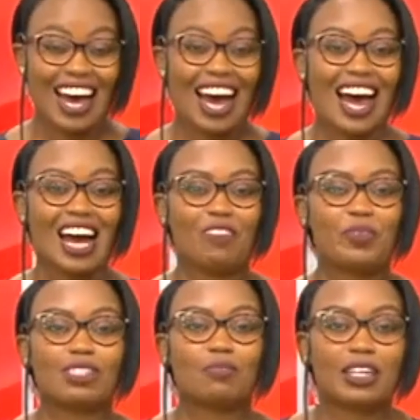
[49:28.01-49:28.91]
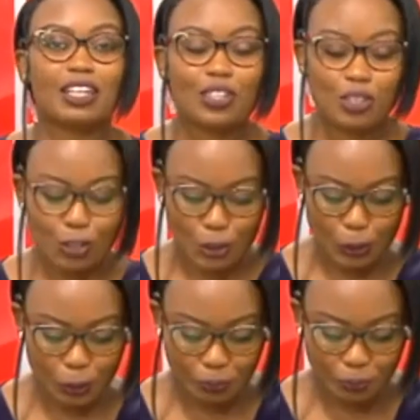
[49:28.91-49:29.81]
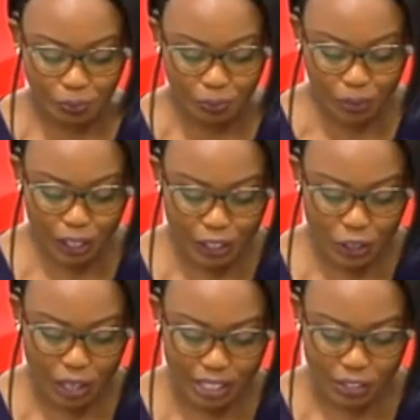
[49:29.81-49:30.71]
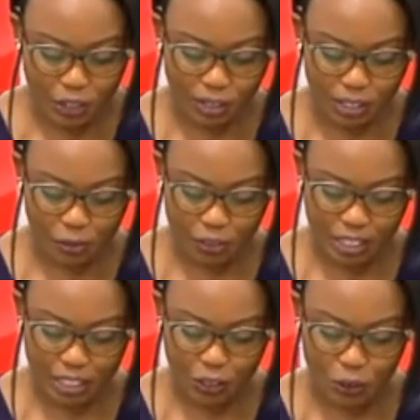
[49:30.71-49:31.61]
I have been speaking to Dr. Joseph Rotich,